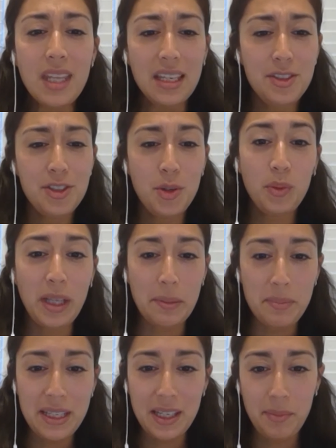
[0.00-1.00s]
and so let
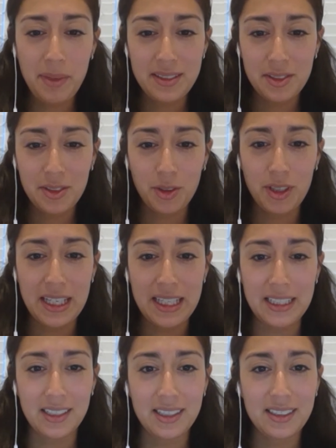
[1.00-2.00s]
me get my
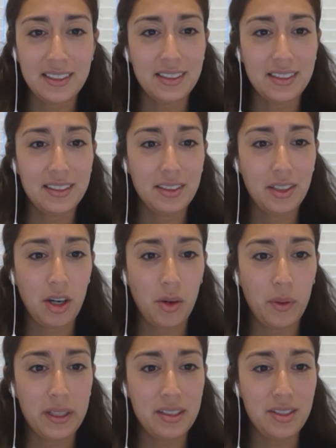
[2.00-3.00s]
screen
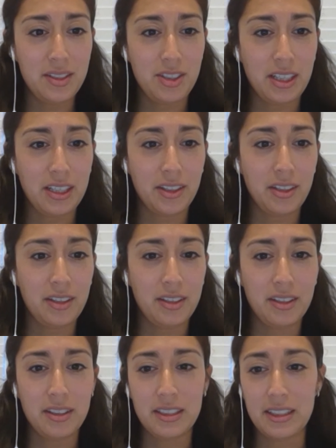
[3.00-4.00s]
going to share.
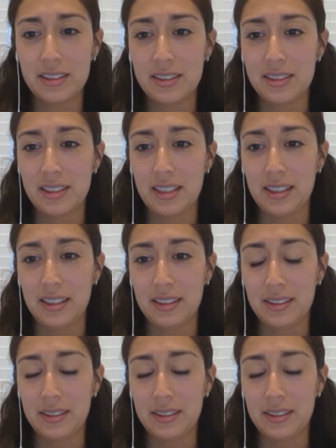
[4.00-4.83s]
Let's see.